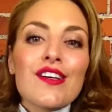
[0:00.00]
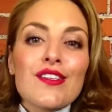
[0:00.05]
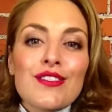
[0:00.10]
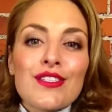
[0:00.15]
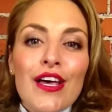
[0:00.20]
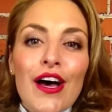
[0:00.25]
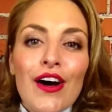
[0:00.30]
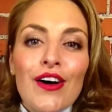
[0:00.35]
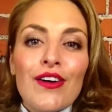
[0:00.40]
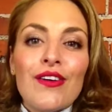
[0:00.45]

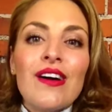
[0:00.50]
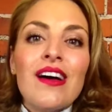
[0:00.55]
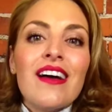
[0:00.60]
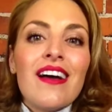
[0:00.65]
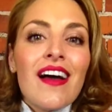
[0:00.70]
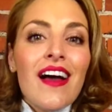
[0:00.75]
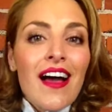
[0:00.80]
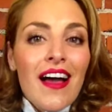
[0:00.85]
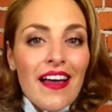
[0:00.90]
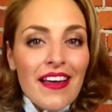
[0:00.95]
So
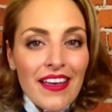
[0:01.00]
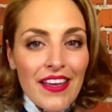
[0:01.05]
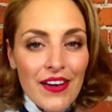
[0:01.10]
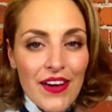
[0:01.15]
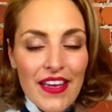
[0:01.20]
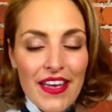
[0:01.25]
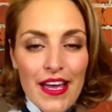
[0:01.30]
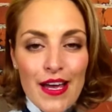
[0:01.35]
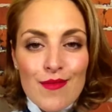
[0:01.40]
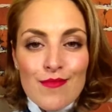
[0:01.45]
here
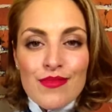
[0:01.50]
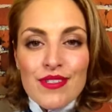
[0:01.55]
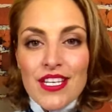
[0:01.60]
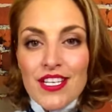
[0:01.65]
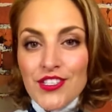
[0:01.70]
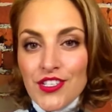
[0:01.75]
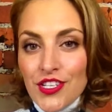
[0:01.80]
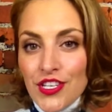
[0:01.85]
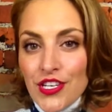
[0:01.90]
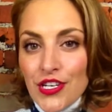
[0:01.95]
I am
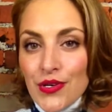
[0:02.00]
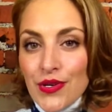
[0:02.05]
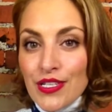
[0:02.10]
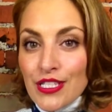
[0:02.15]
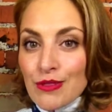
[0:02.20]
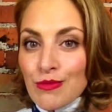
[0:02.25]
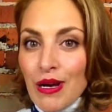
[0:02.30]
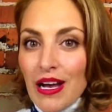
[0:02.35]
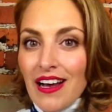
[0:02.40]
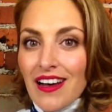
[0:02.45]
teaching you
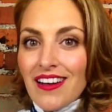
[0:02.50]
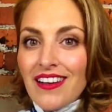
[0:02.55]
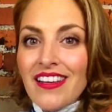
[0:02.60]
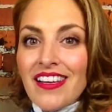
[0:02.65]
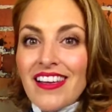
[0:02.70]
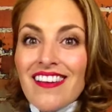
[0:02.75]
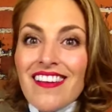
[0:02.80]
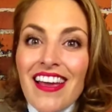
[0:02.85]
as well,